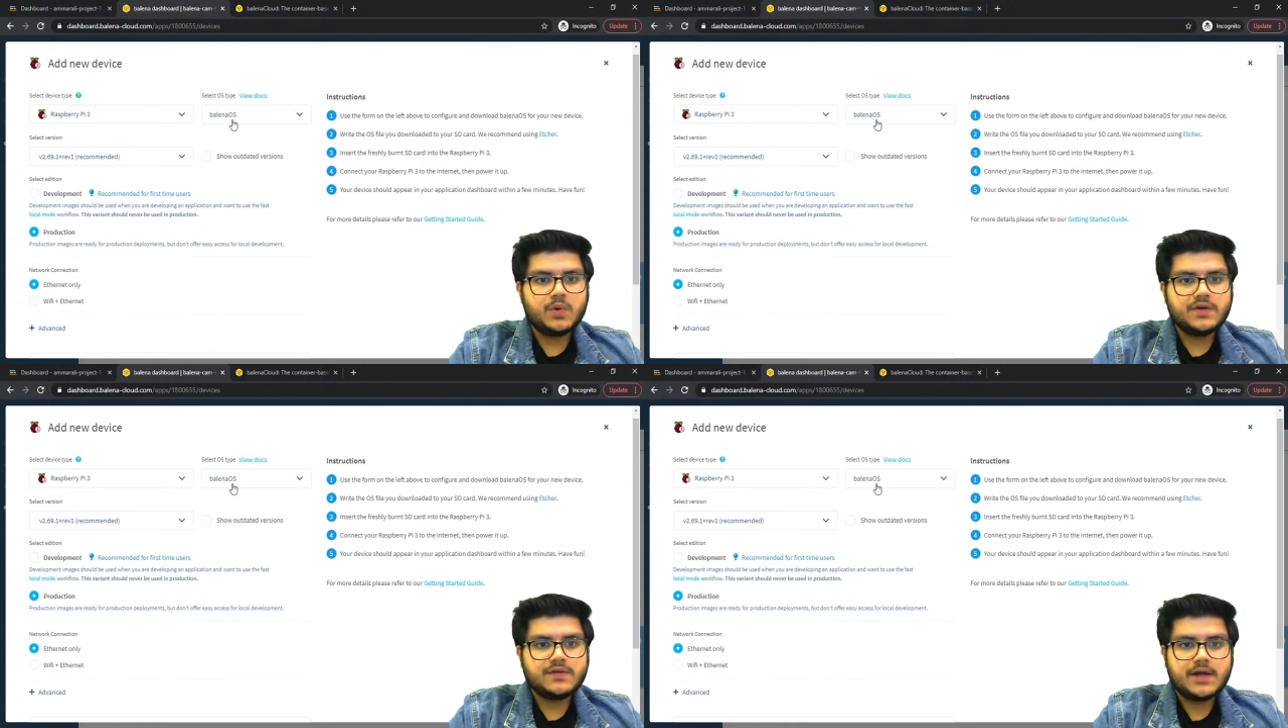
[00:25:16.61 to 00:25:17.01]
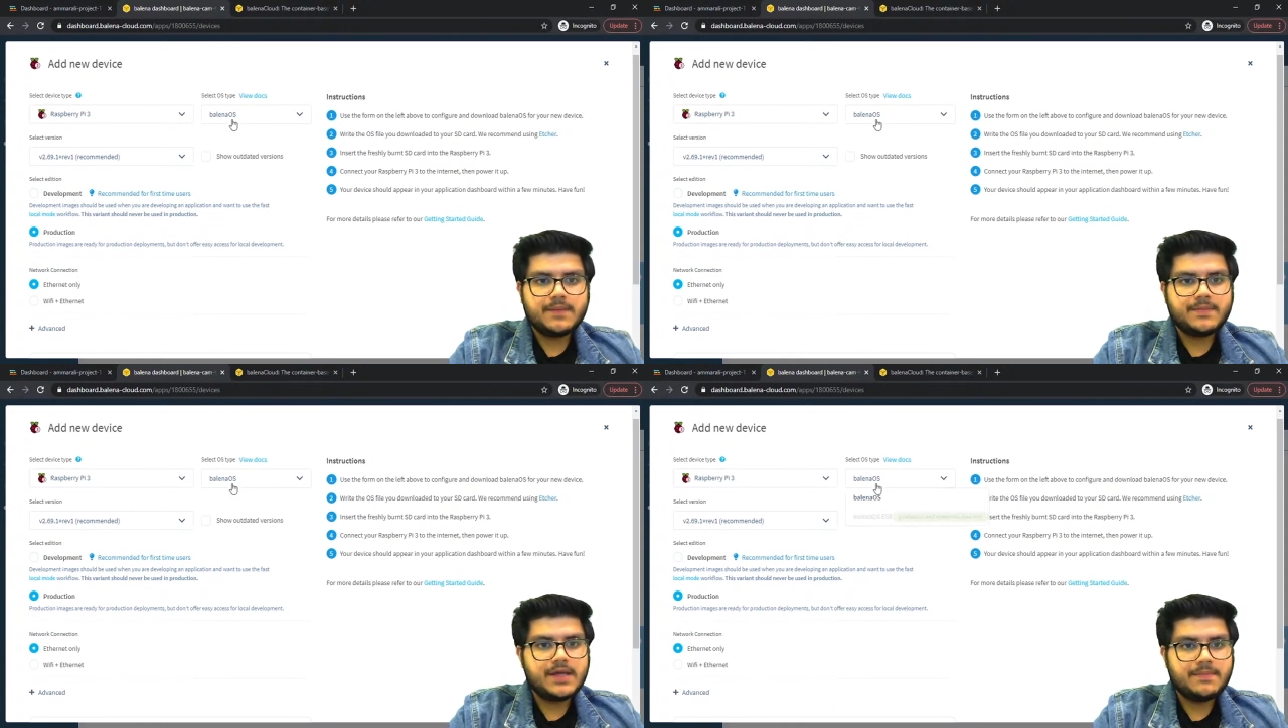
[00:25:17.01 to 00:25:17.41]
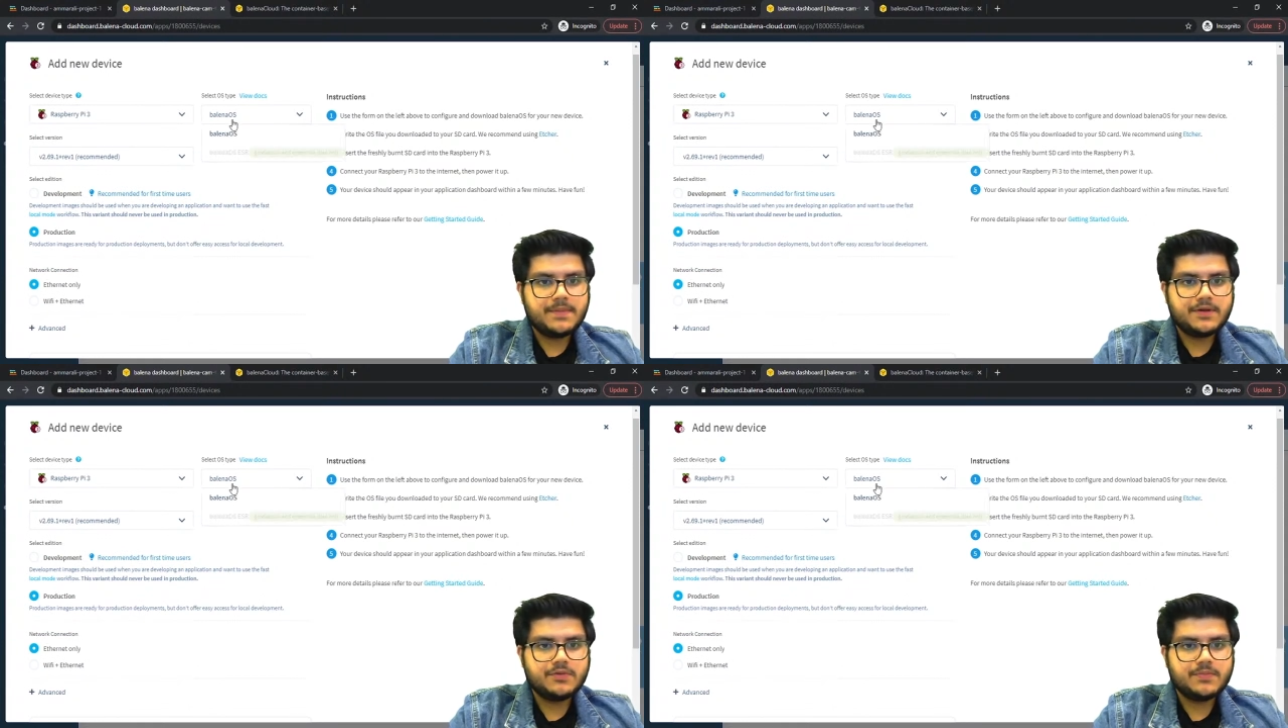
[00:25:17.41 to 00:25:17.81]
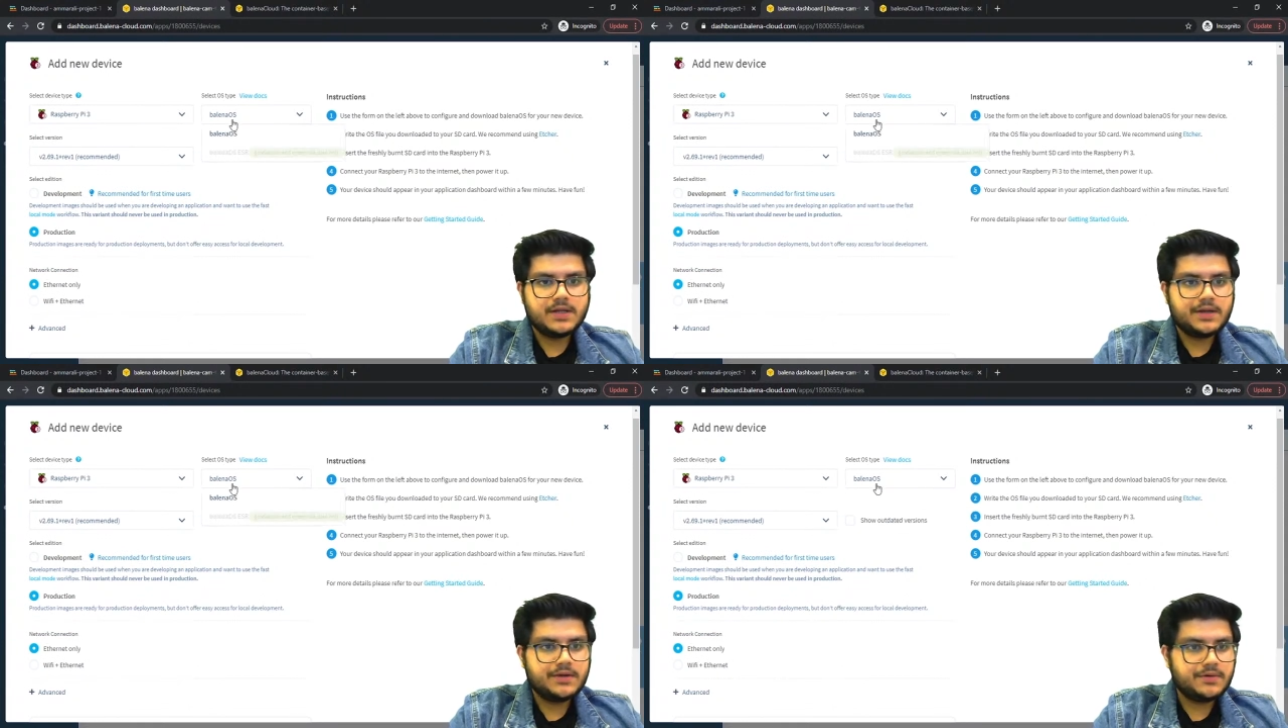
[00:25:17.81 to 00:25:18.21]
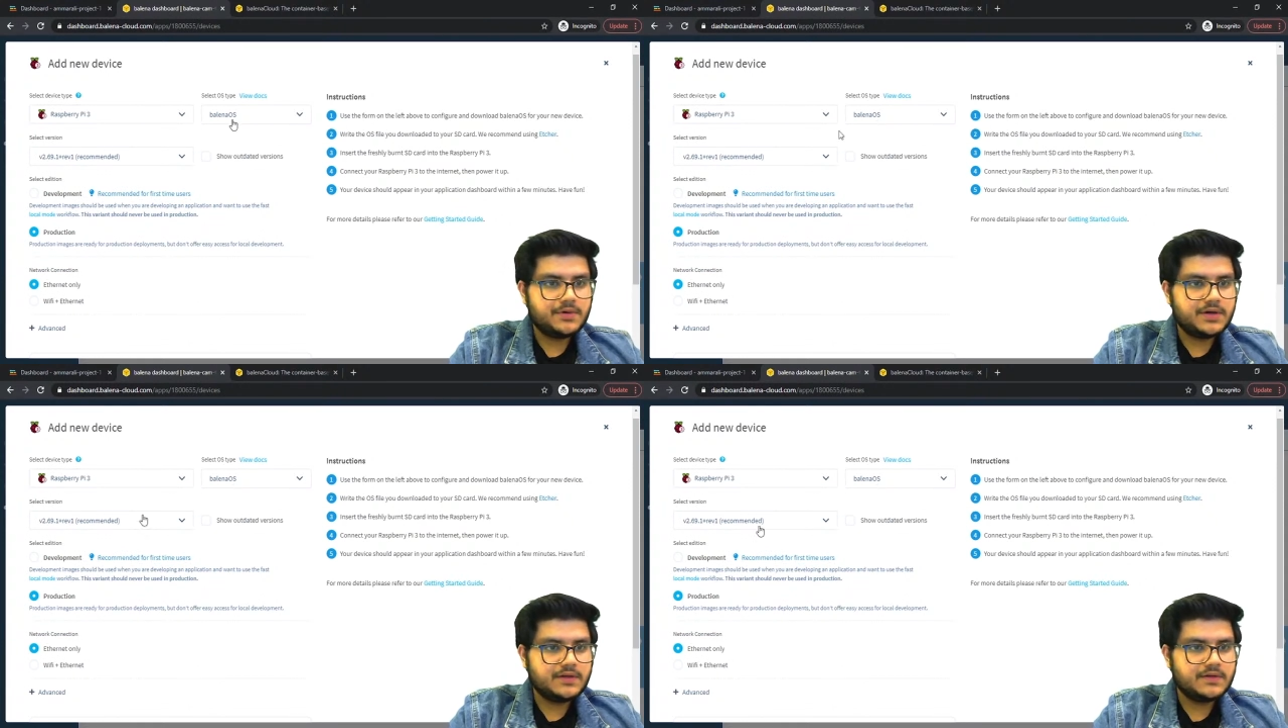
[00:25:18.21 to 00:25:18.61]
the OS type, keep it to
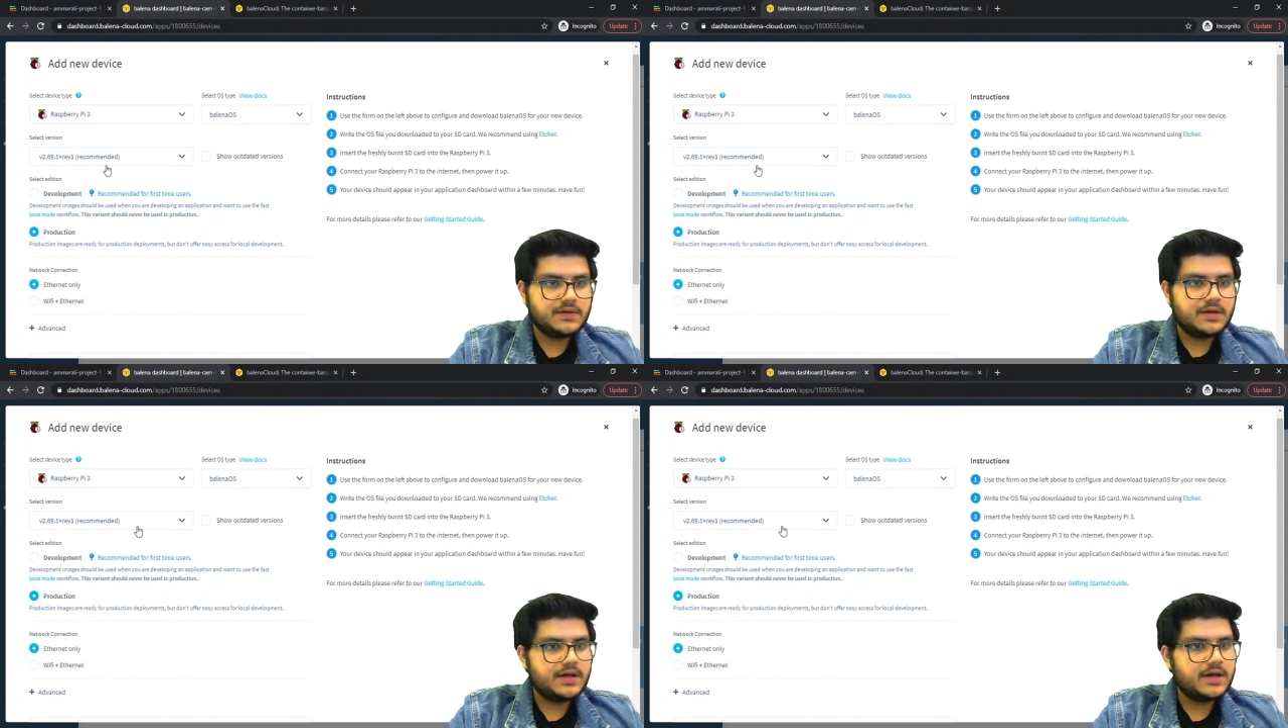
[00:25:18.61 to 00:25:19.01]
BalenaOS,